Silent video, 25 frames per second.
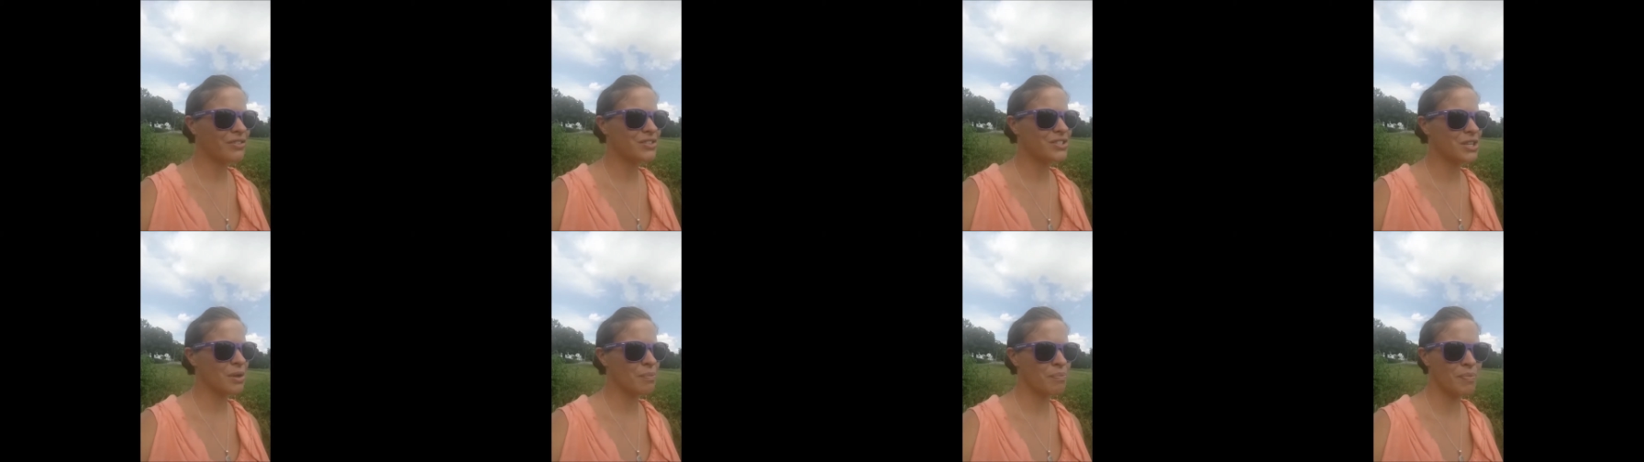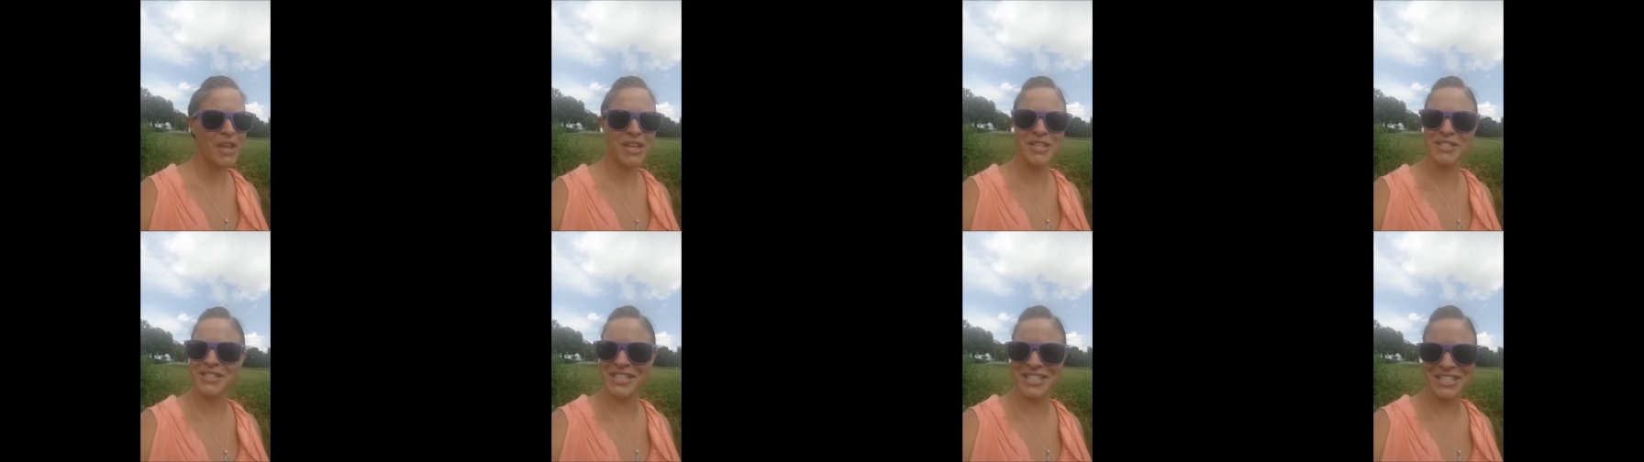
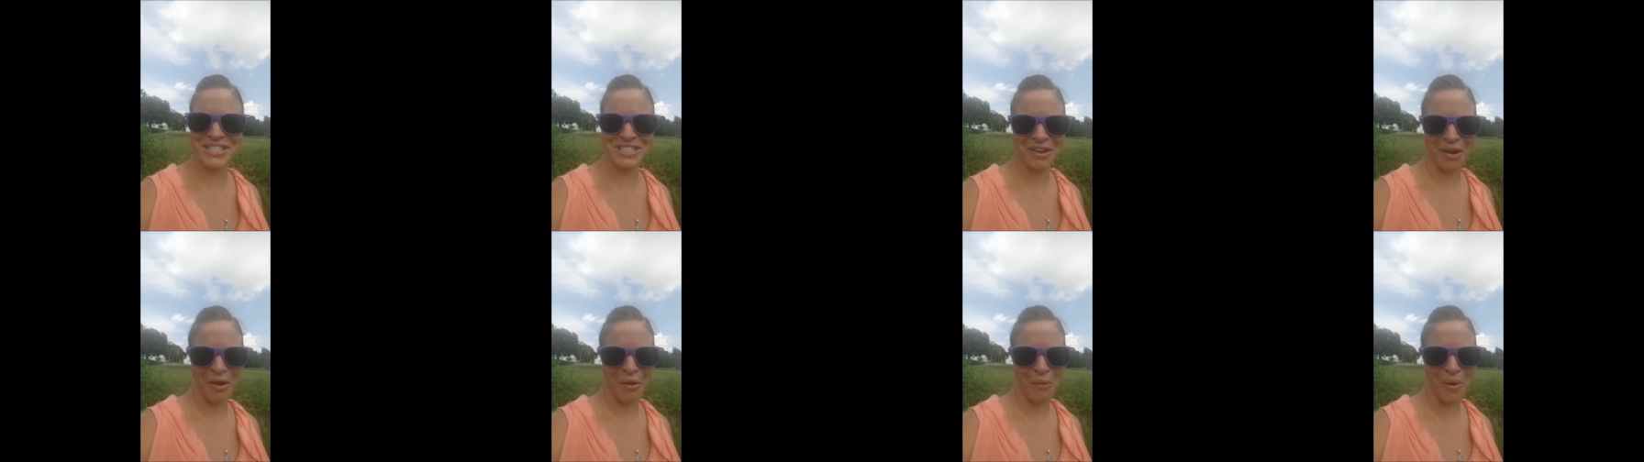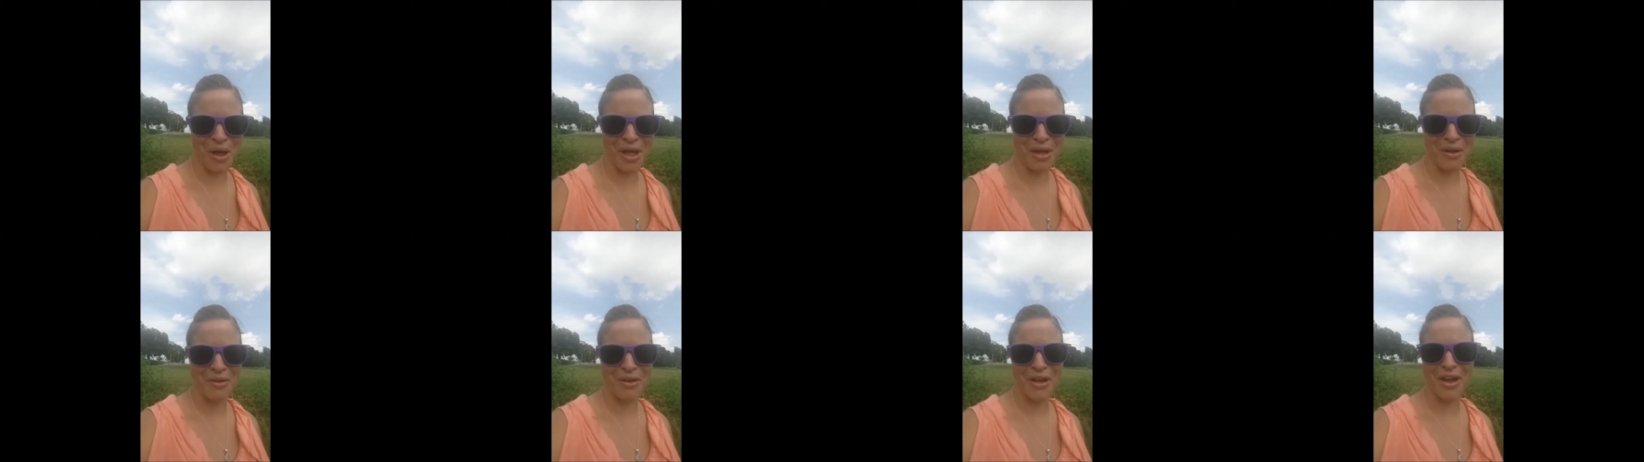some things that didn't
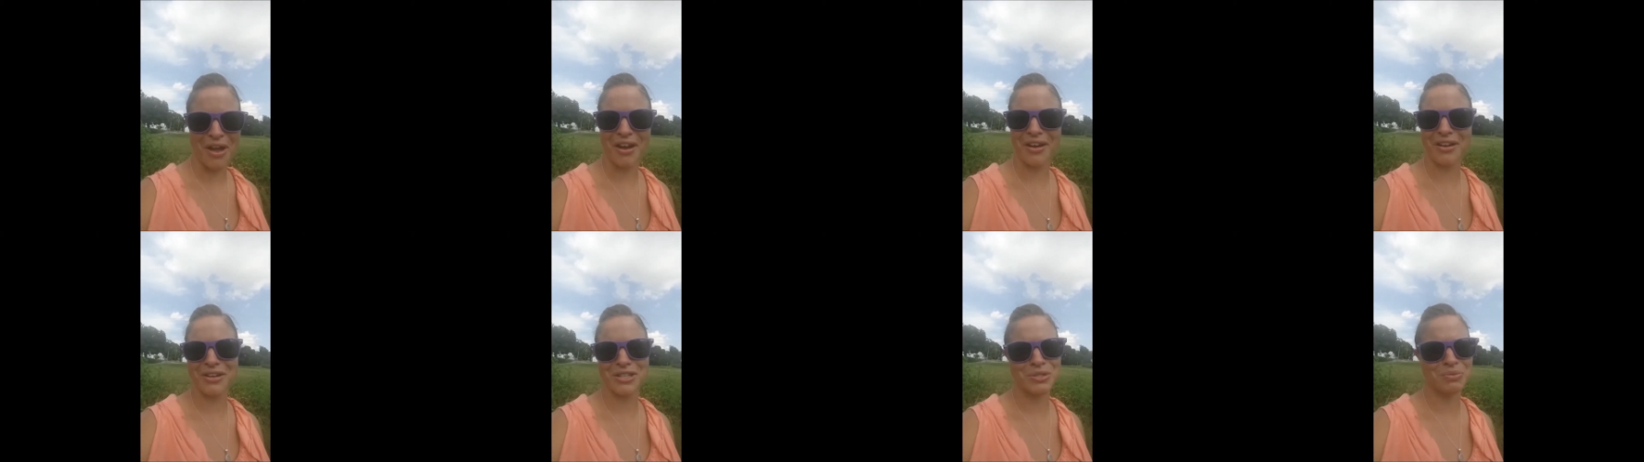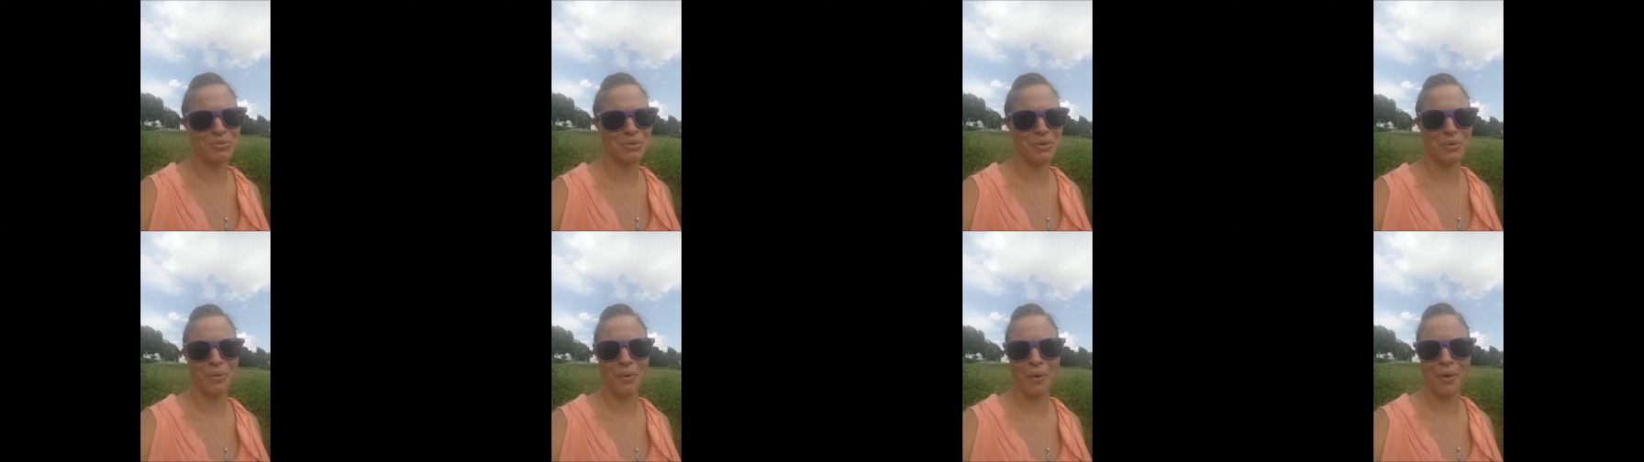go well. Our
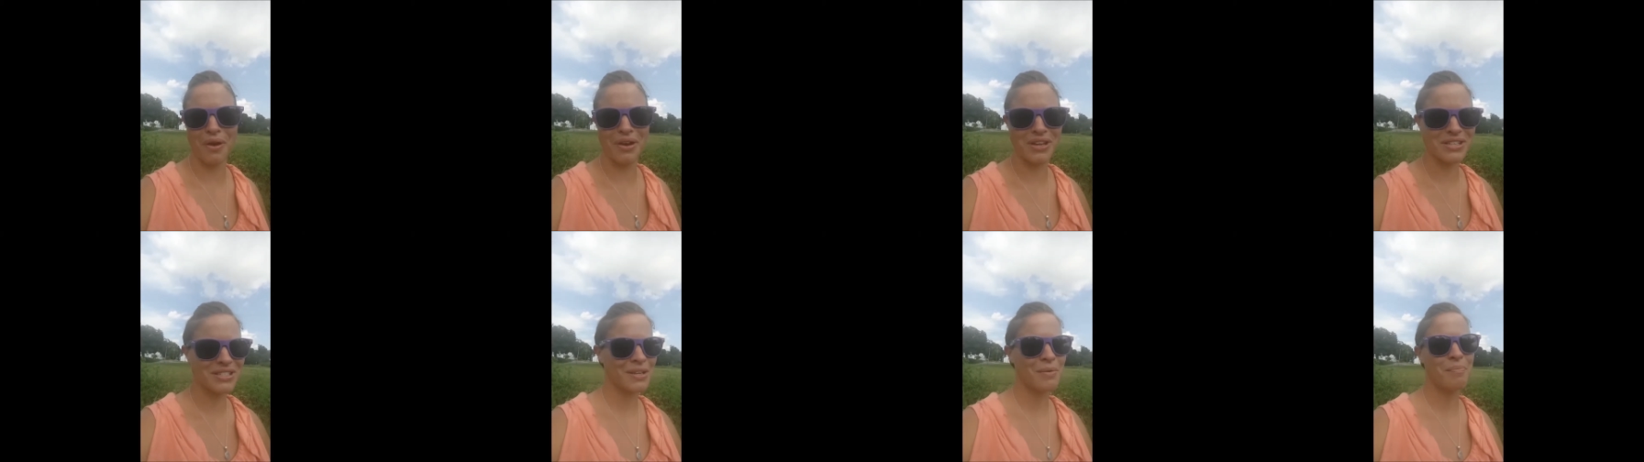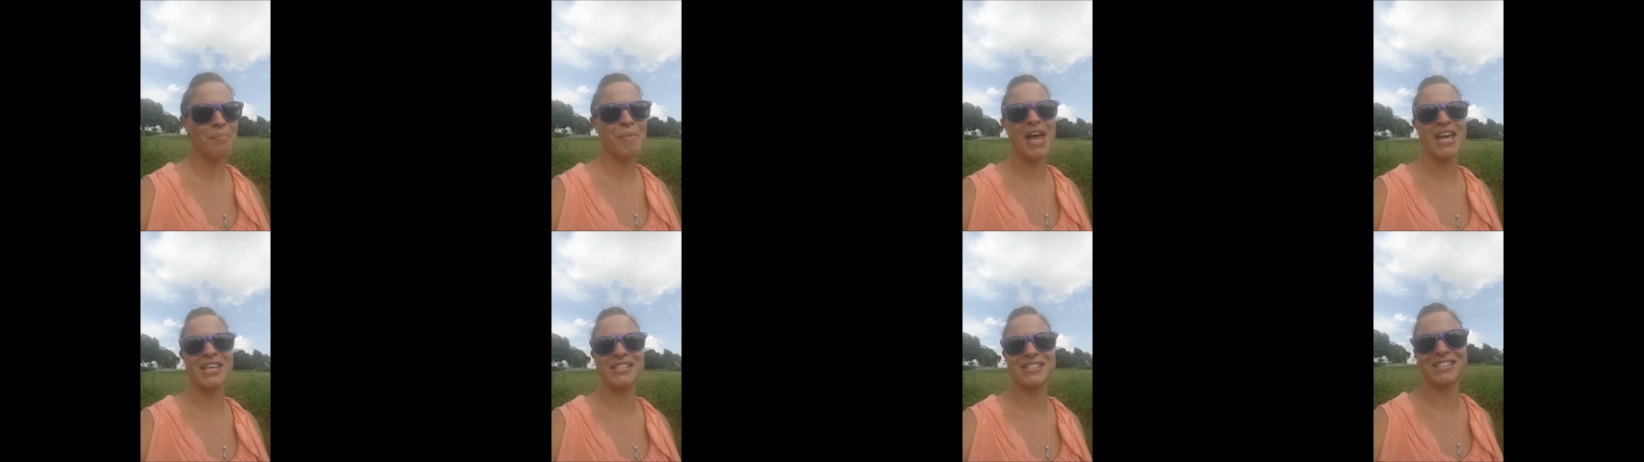sweet corn is
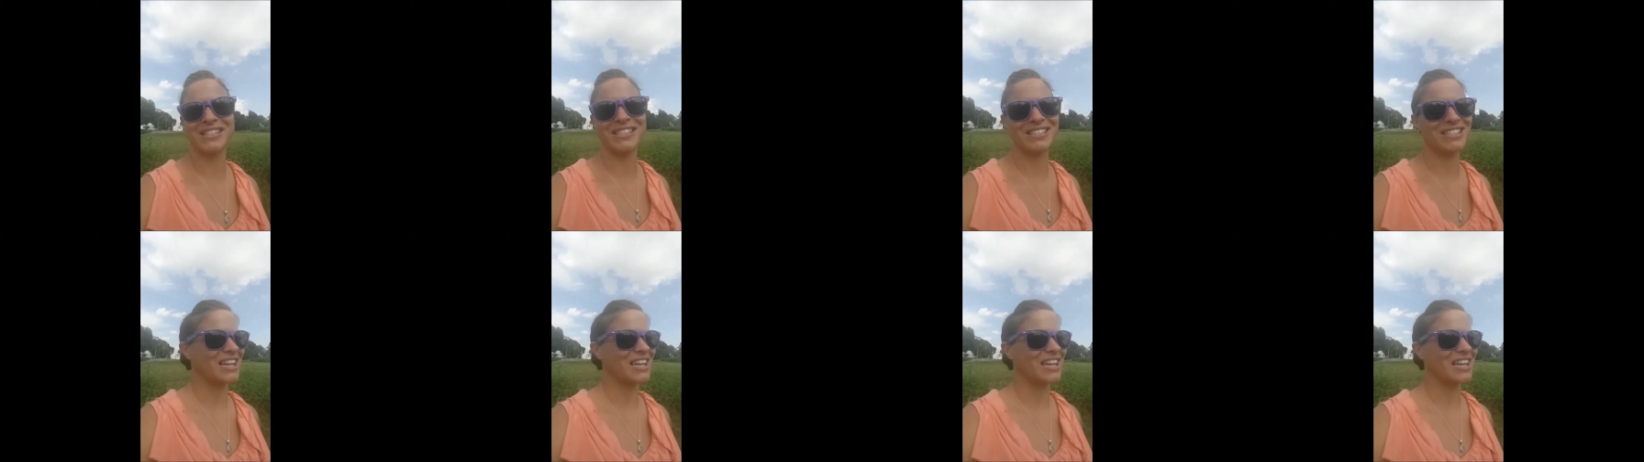a mess,